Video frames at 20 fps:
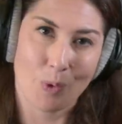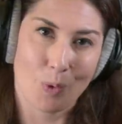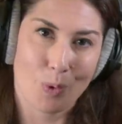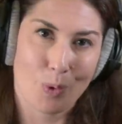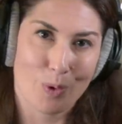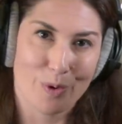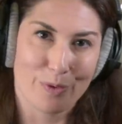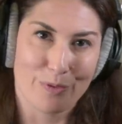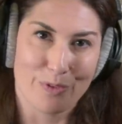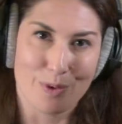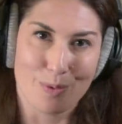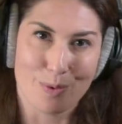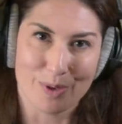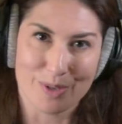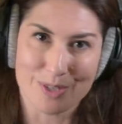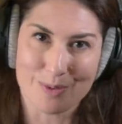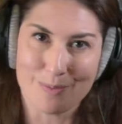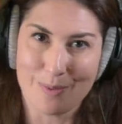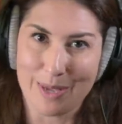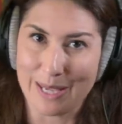Or if you
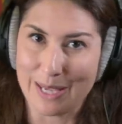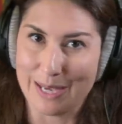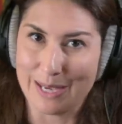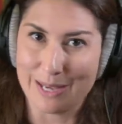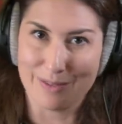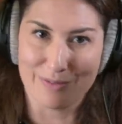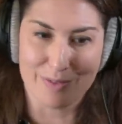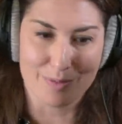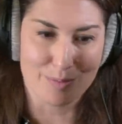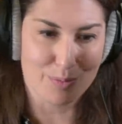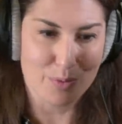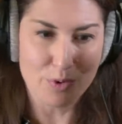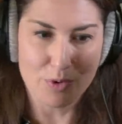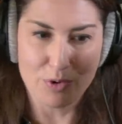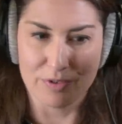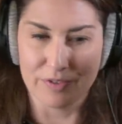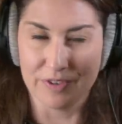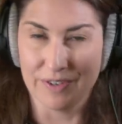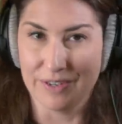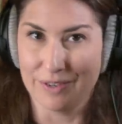want to make it even
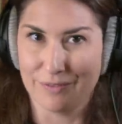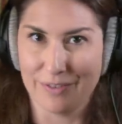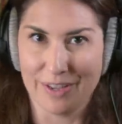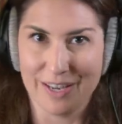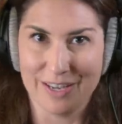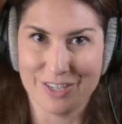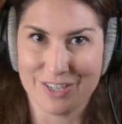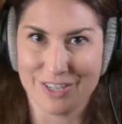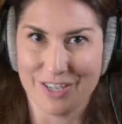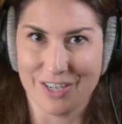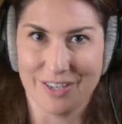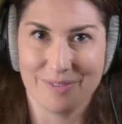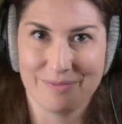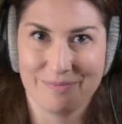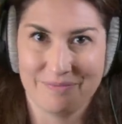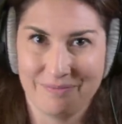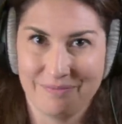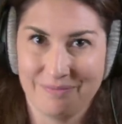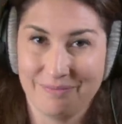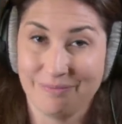more of an adventure,
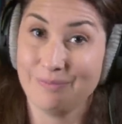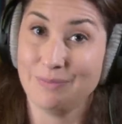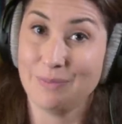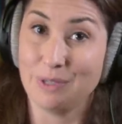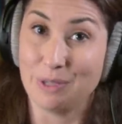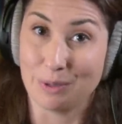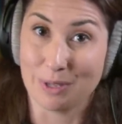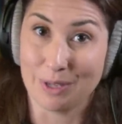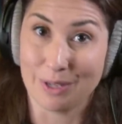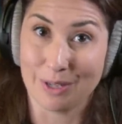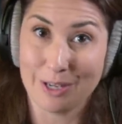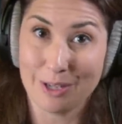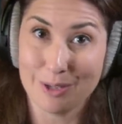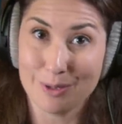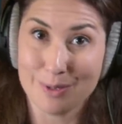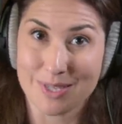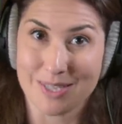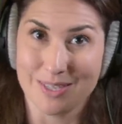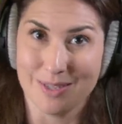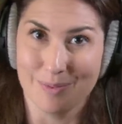you can
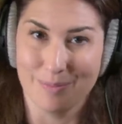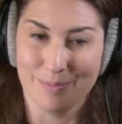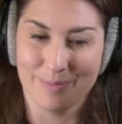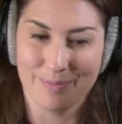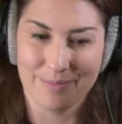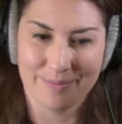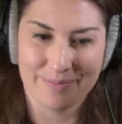close them.